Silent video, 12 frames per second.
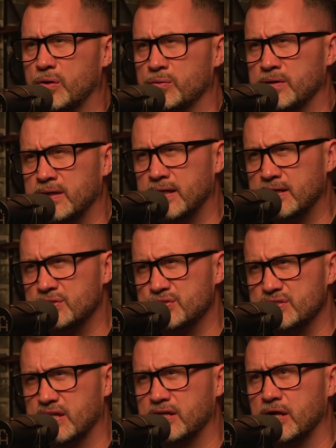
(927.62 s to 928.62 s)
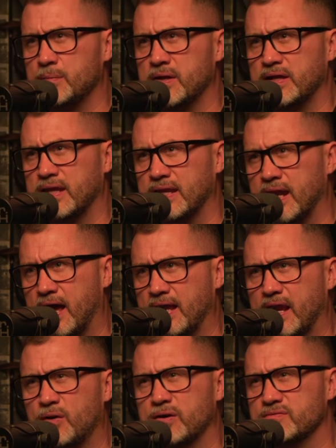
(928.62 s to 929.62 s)
ninjas. They come in at night.
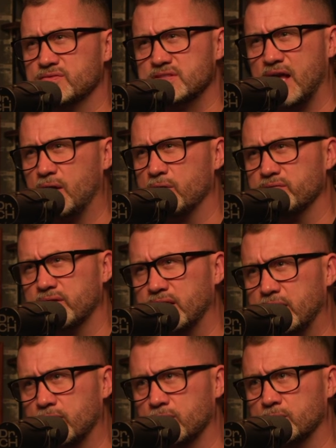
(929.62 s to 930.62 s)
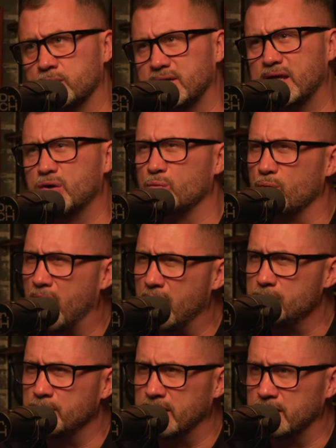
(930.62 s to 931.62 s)
I don't even I don't even hear them. They could
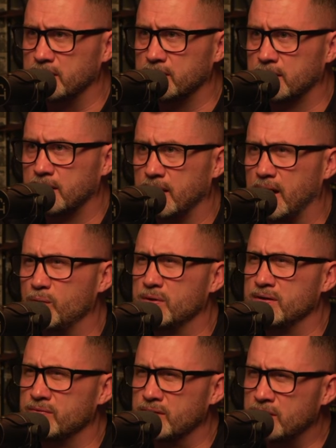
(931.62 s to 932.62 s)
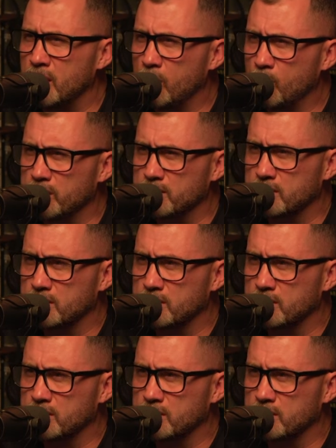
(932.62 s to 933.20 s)
rob me. I wouldn't even know it.